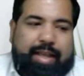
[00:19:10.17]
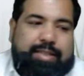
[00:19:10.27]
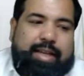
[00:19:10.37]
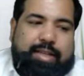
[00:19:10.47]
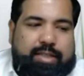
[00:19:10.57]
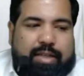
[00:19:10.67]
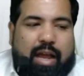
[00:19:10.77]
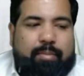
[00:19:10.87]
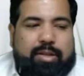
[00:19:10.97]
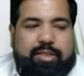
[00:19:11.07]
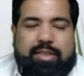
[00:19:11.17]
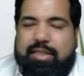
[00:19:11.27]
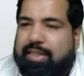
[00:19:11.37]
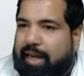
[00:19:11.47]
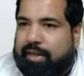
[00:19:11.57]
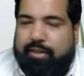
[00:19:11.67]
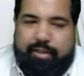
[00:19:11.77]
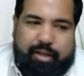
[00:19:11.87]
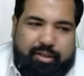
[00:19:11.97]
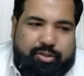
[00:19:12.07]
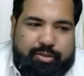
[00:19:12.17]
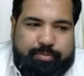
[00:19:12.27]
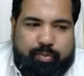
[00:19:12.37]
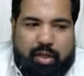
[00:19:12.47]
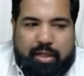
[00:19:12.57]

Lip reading: Next, guys, how much is the standard deduction?